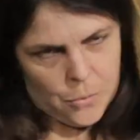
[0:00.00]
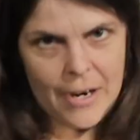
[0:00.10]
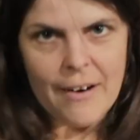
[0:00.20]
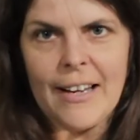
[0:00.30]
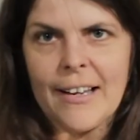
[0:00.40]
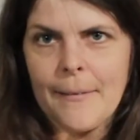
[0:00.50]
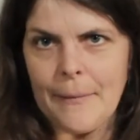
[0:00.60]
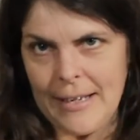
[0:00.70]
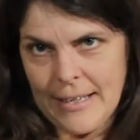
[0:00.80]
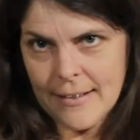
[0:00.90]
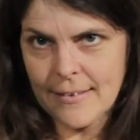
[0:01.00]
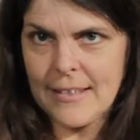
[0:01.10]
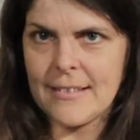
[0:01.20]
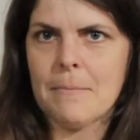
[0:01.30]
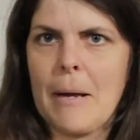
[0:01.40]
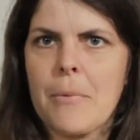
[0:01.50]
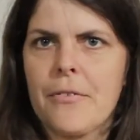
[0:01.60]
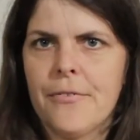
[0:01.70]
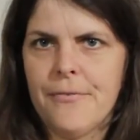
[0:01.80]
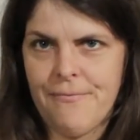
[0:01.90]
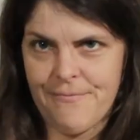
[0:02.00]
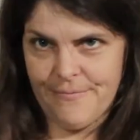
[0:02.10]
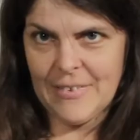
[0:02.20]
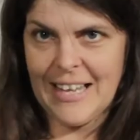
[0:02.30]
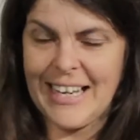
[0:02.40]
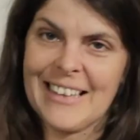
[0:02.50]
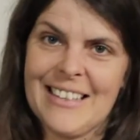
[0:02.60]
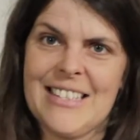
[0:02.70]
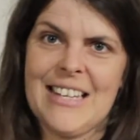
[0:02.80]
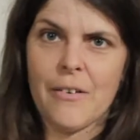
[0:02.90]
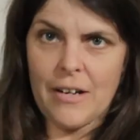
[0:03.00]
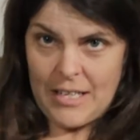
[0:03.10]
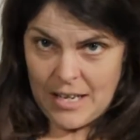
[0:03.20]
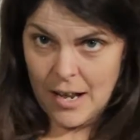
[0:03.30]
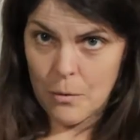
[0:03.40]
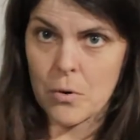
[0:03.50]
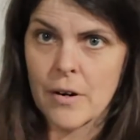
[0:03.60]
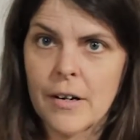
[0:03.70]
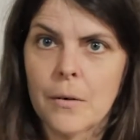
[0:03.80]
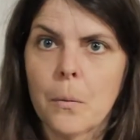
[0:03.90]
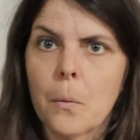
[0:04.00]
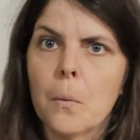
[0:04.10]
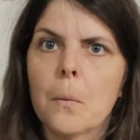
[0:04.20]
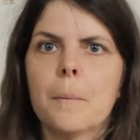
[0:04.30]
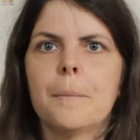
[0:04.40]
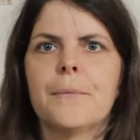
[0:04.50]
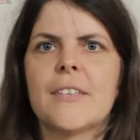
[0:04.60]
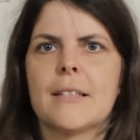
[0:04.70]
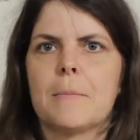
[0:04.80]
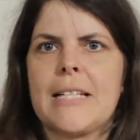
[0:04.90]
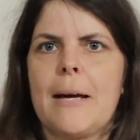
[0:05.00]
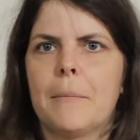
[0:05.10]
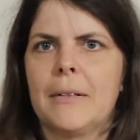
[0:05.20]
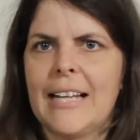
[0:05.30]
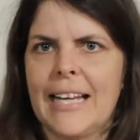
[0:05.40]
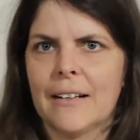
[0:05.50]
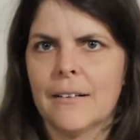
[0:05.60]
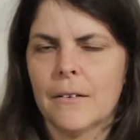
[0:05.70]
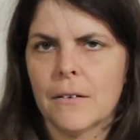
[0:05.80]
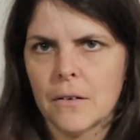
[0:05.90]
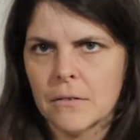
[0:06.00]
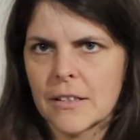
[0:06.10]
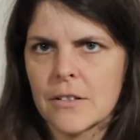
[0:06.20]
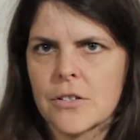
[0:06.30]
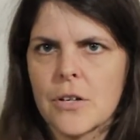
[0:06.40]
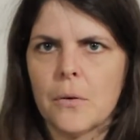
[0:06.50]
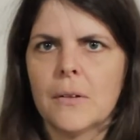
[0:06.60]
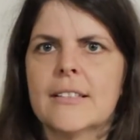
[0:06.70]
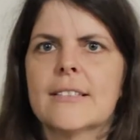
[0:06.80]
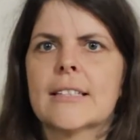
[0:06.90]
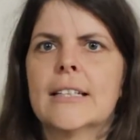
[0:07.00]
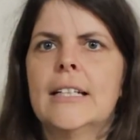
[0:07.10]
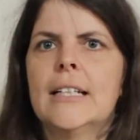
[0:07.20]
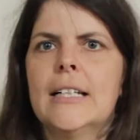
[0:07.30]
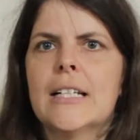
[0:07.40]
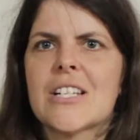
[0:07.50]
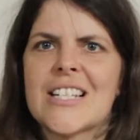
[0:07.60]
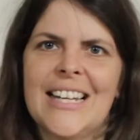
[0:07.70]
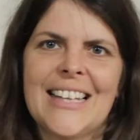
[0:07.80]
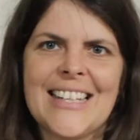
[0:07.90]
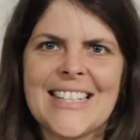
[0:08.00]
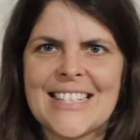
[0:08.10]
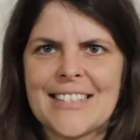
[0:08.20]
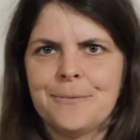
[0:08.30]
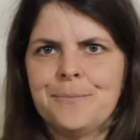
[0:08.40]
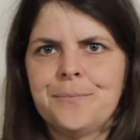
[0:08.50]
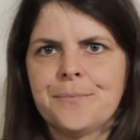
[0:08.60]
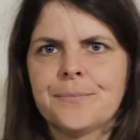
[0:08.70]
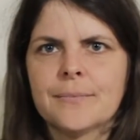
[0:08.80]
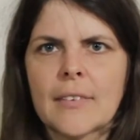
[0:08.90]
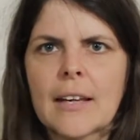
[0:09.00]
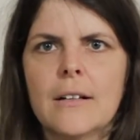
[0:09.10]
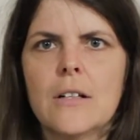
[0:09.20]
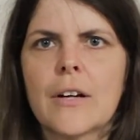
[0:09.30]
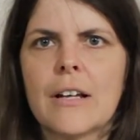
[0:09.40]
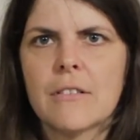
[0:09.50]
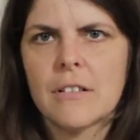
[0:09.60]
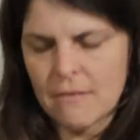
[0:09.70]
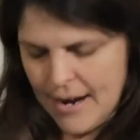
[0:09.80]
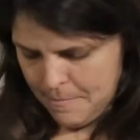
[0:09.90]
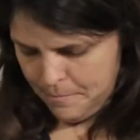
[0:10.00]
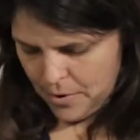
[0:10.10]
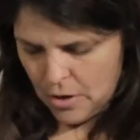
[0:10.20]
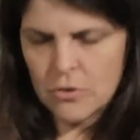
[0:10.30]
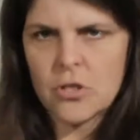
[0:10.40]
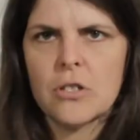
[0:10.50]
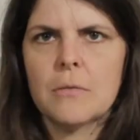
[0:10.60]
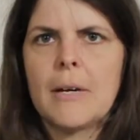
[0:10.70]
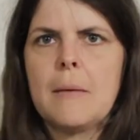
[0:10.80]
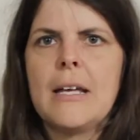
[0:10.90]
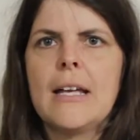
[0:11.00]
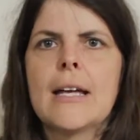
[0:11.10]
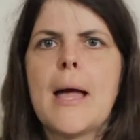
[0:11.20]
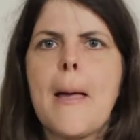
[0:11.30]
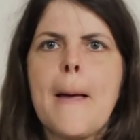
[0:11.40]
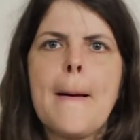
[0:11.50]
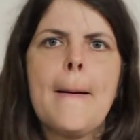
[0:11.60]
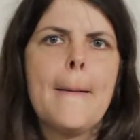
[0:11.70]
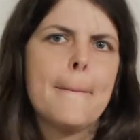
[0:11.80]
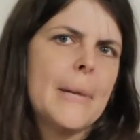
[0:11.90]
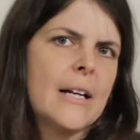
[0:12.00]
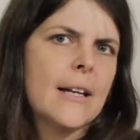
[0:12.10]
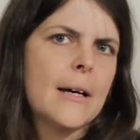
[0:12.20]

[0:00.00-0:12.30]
wear it, and this is my this is how I wore it all September, like over the shoulders, just like this, looking for the right brooch to maybe button